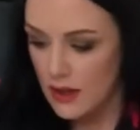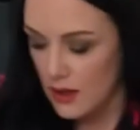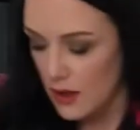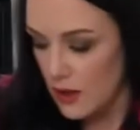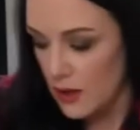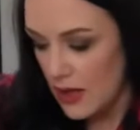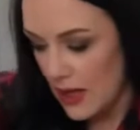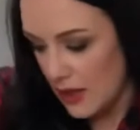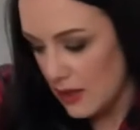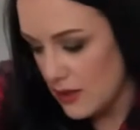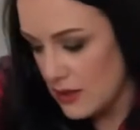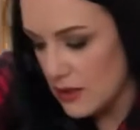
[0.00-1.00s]
Okay,
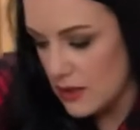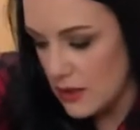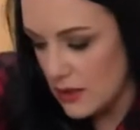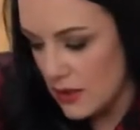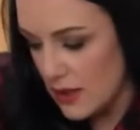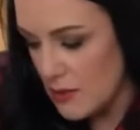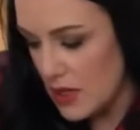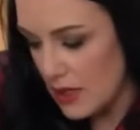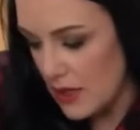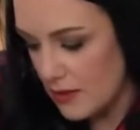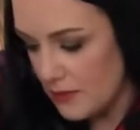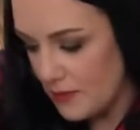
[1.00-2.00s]
come on.
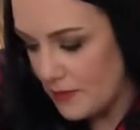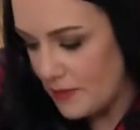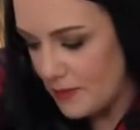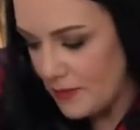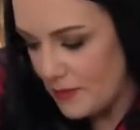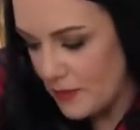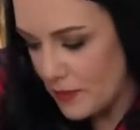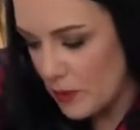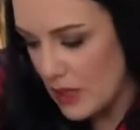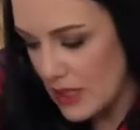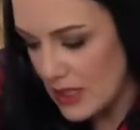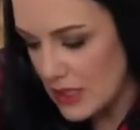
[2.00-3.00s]
We
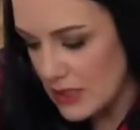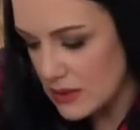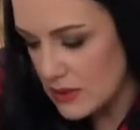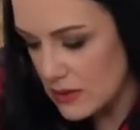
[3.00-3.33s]
got this.